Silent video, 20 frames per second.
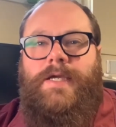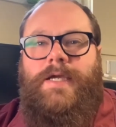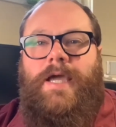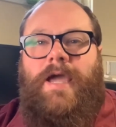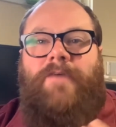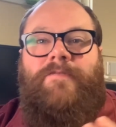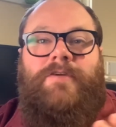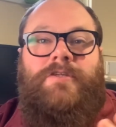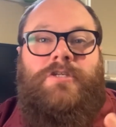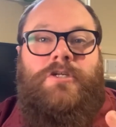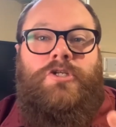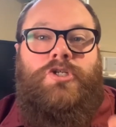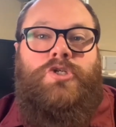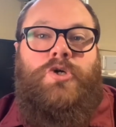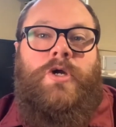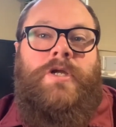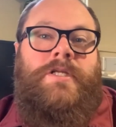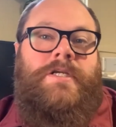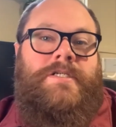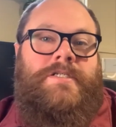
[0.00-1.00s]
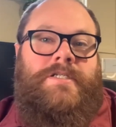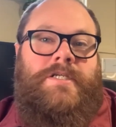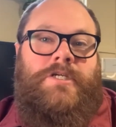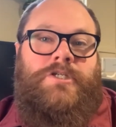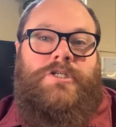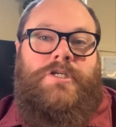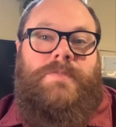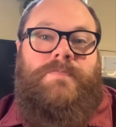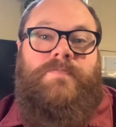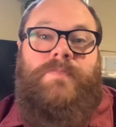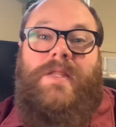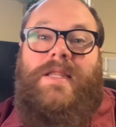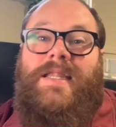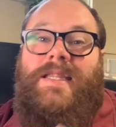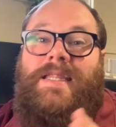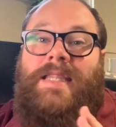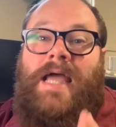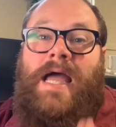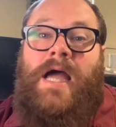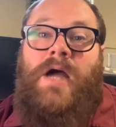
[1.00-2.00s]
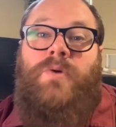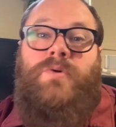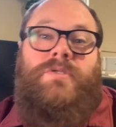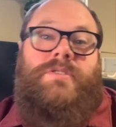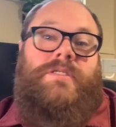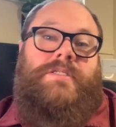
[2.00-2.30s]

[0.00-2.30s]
If it's a joint decision, now is